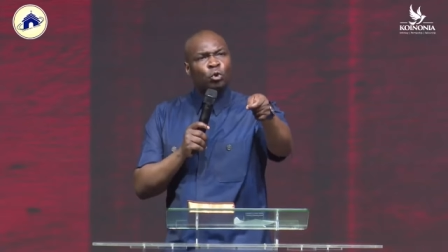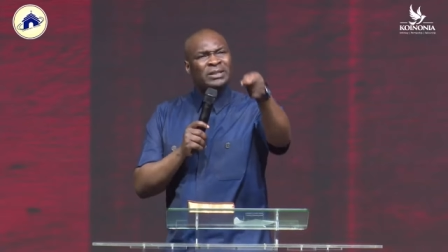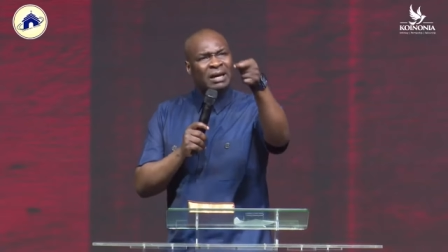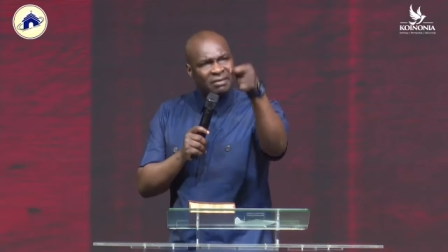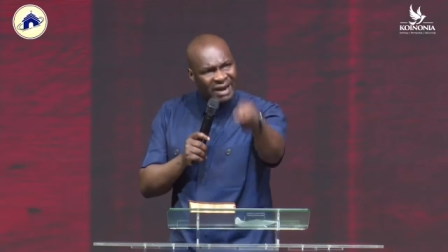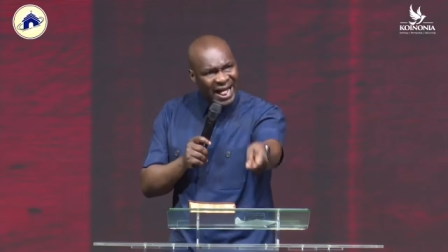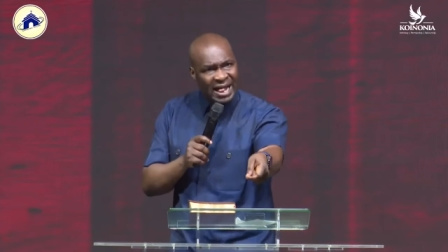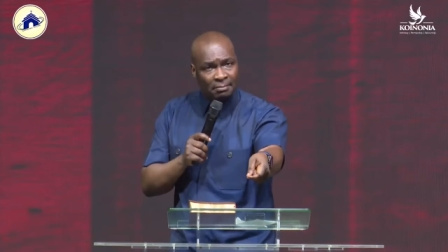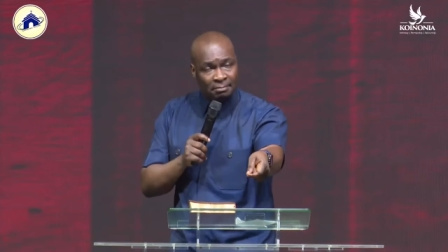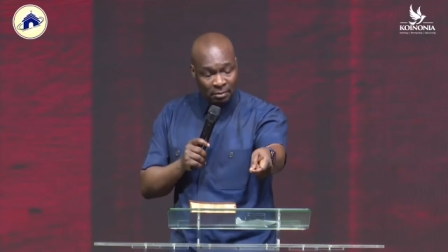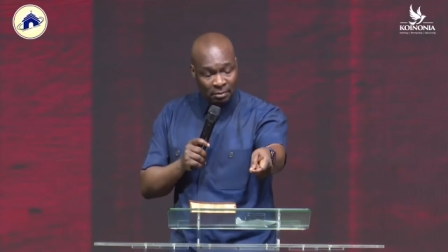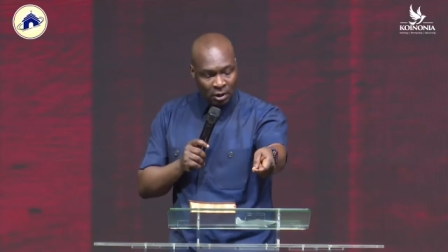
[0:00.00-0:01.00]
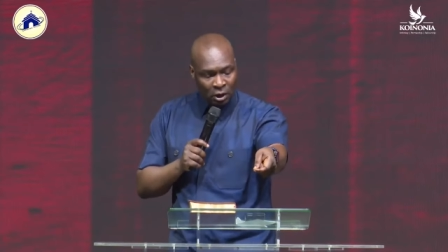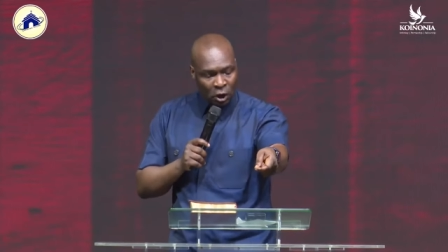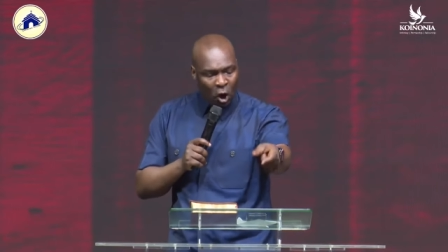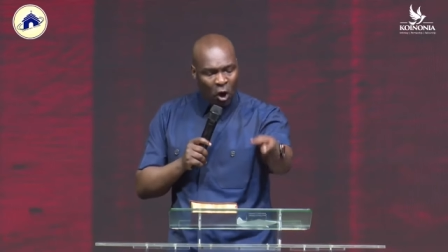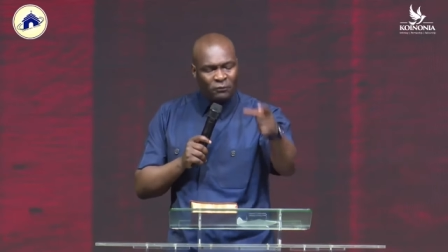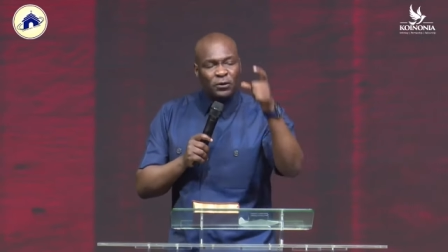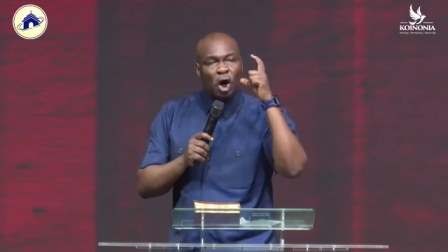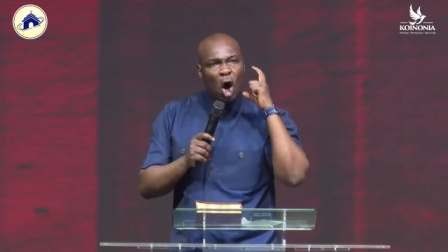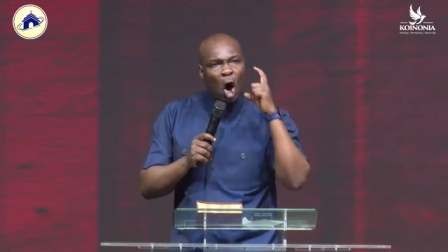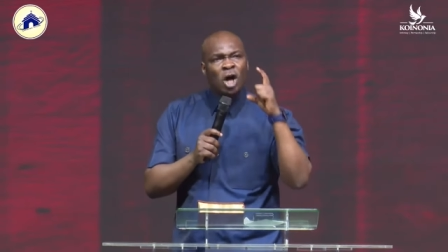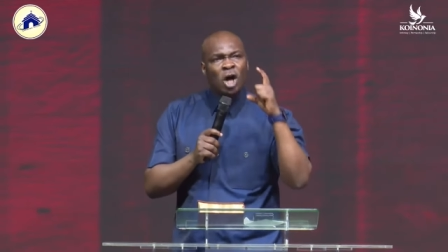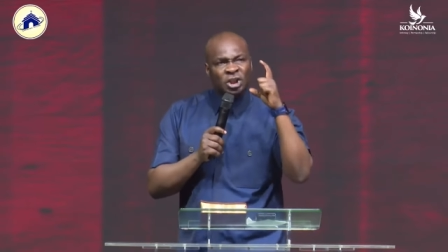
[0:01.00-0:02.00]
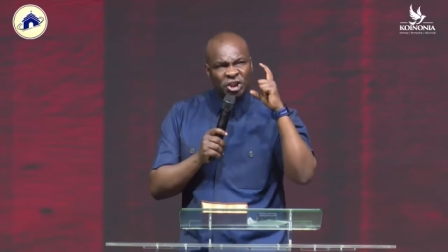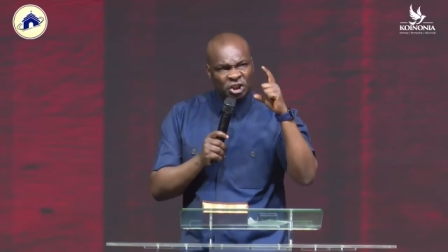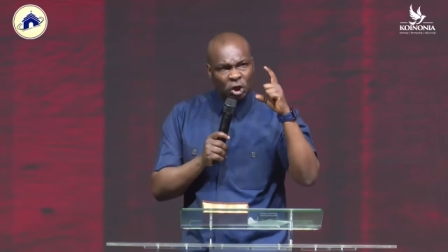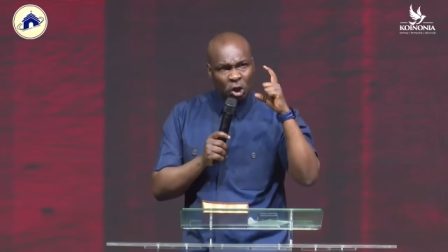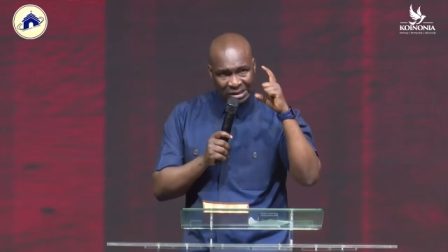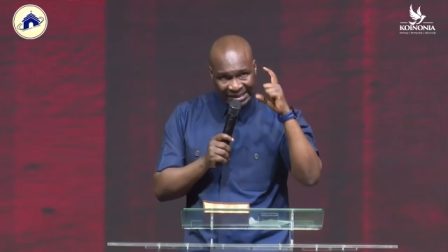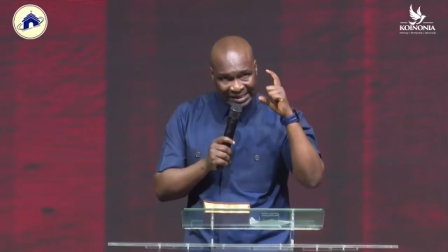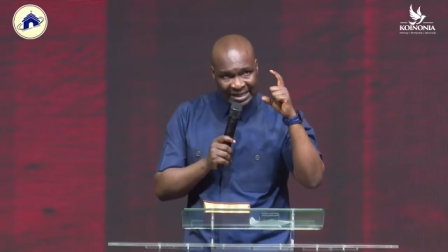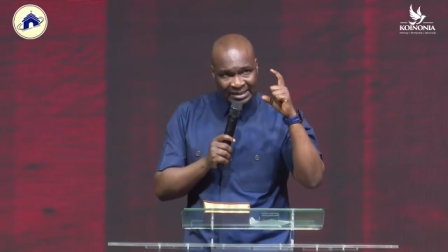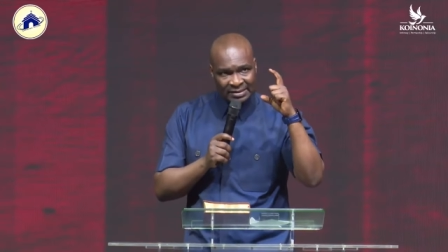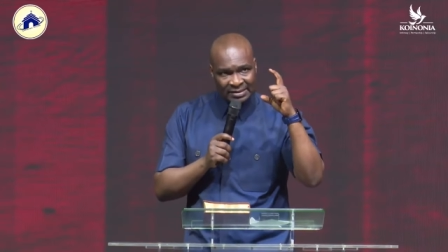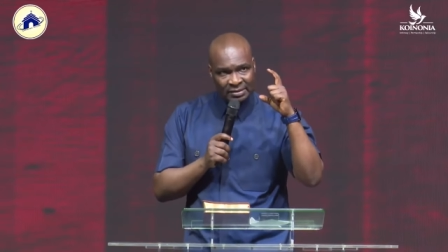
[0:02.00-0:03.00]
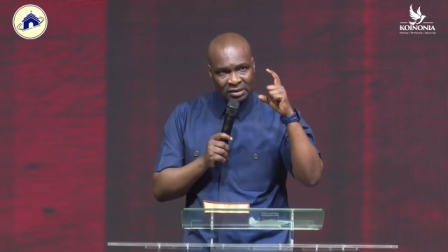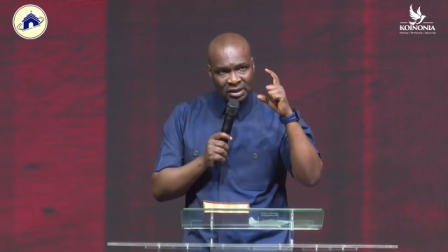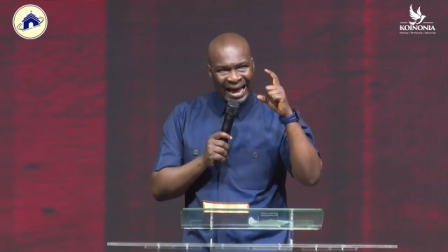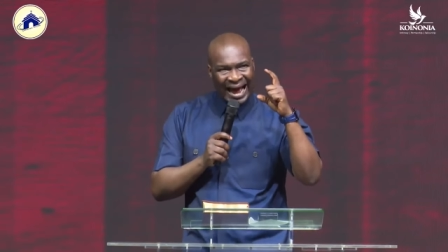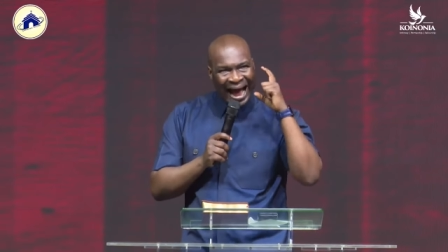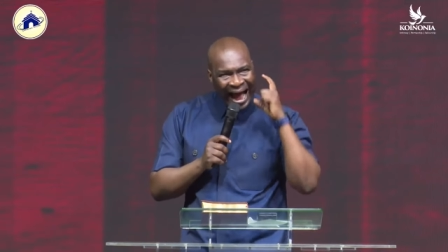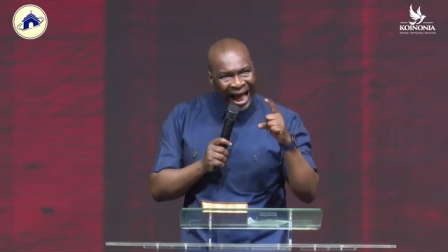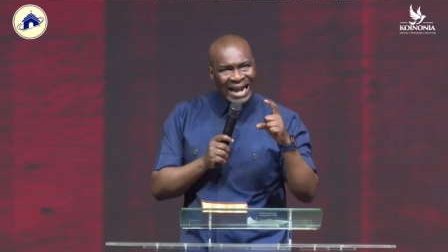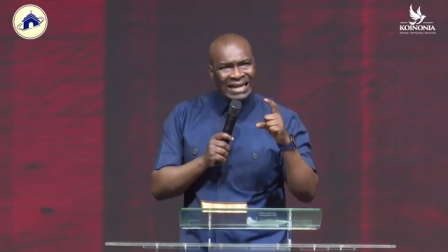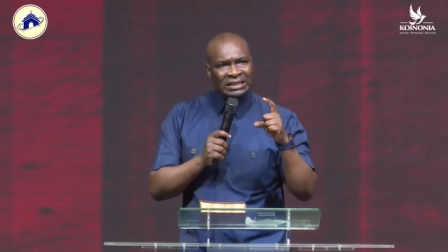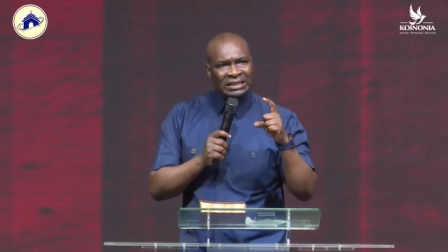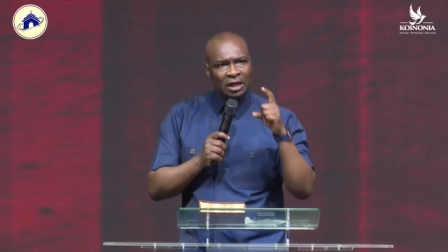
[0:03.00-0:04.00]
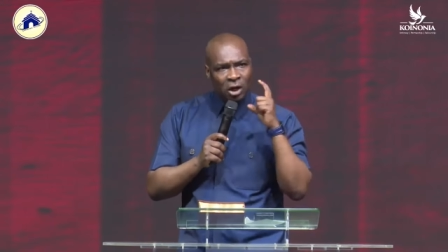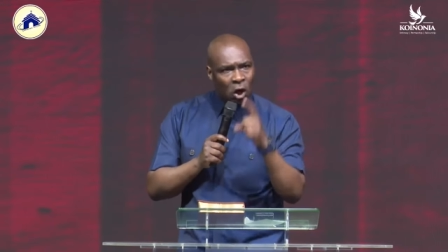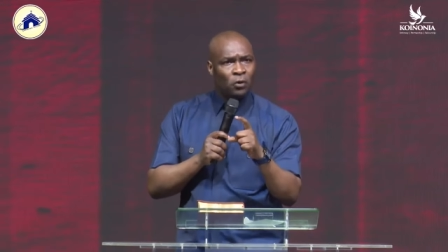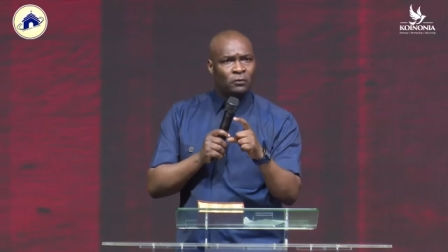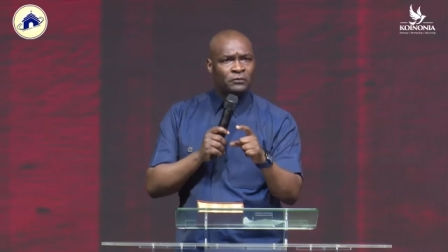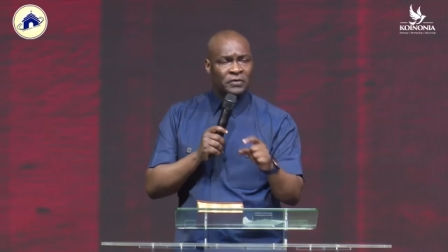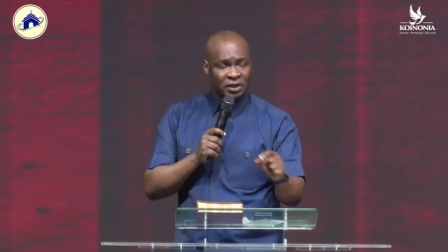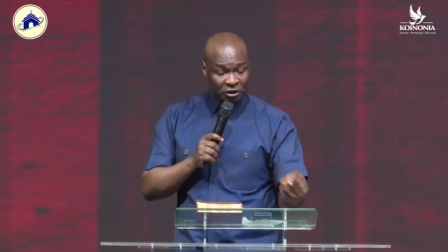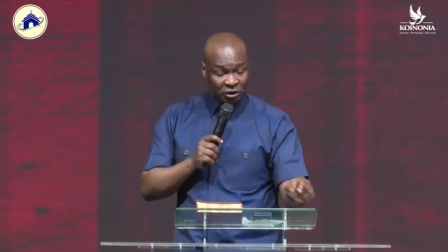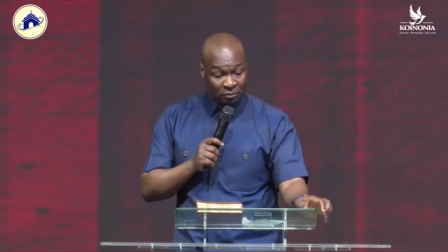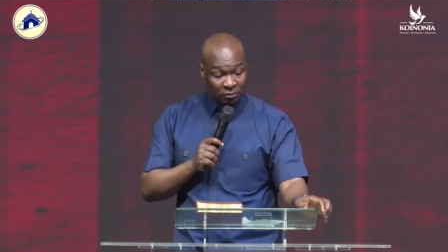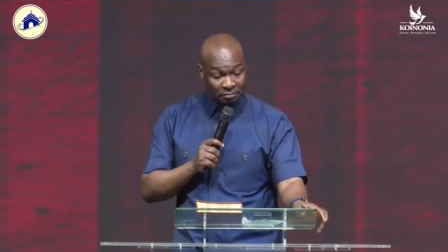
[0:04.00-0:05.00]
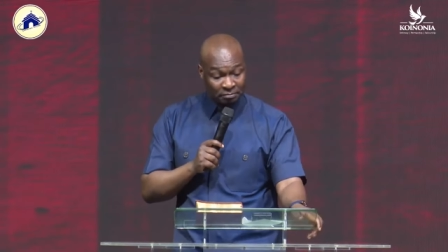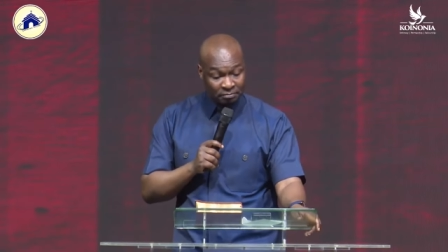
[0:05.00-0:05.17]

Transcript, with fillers: the realm of consciousness and conviction.